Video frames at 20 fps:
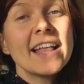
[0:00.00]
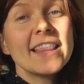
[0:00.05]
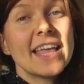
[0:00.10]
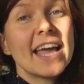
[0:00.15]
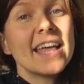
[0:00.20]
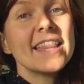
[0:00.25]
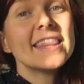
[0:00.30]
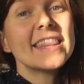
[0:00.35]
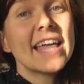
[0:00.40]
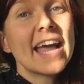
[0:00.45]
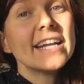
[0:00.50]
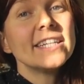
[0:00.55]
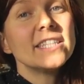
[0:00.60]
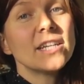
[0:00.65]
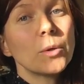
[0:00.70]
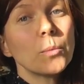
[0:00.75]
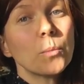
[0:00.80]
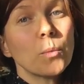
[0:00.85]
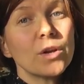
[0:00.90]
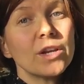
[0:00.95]
that they
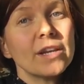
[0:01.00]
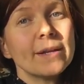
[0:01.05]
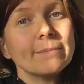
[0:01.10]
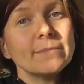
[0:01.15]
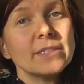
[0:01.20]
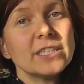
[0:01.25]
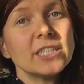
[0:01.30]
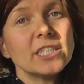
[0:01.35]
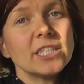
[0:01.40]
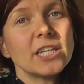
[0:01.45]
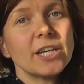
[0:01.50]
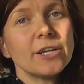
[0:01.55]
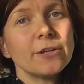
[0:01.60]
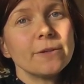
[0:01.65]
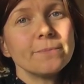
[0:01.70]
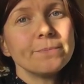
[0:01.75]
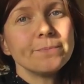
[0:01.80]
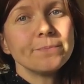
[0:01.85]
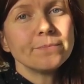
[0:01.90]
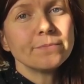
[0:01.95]
don't want them to
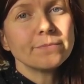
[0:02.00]
do.